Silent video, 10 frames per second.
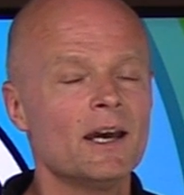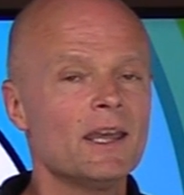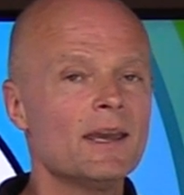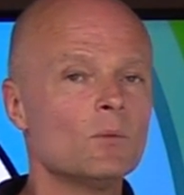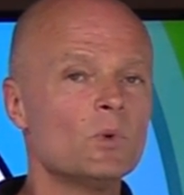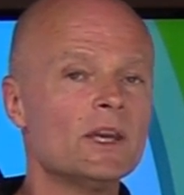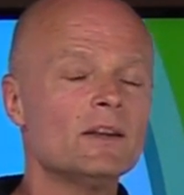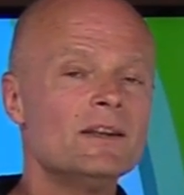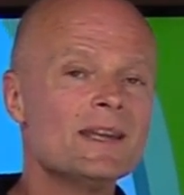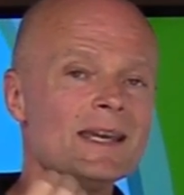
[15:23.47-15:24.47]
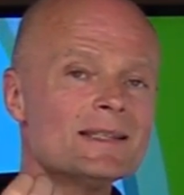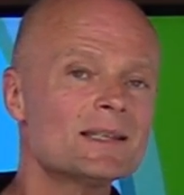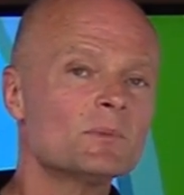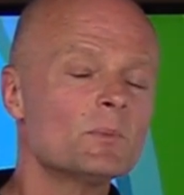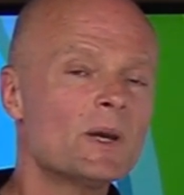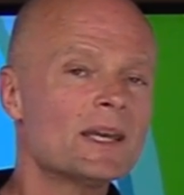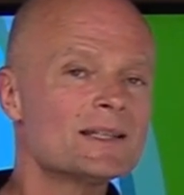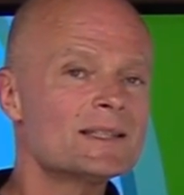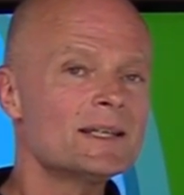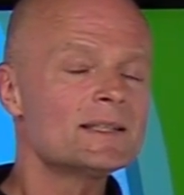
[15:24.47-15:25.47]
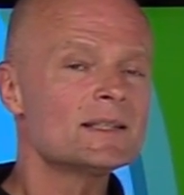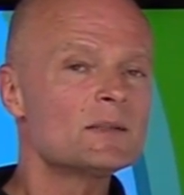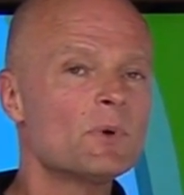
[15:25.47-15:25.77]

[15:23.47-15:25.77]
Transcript: Again, we need some omega-6s,